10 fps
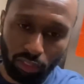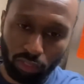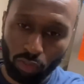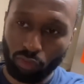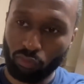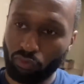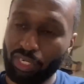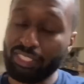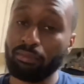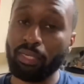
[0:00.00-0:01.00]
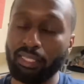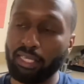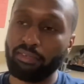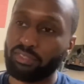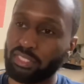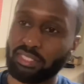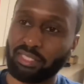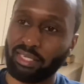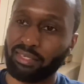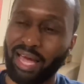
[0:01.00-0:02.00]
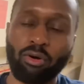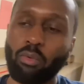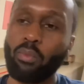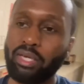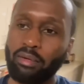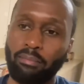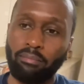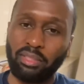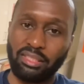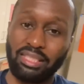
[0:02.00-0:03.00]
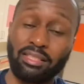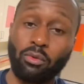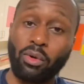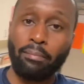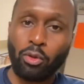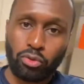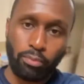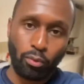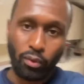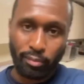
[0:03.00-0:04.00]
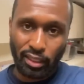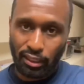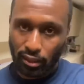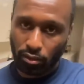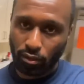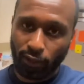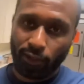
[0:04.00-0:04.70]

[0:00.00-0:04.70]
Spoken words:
the rest of my life just like, I don't want to be dealing with multiple women either.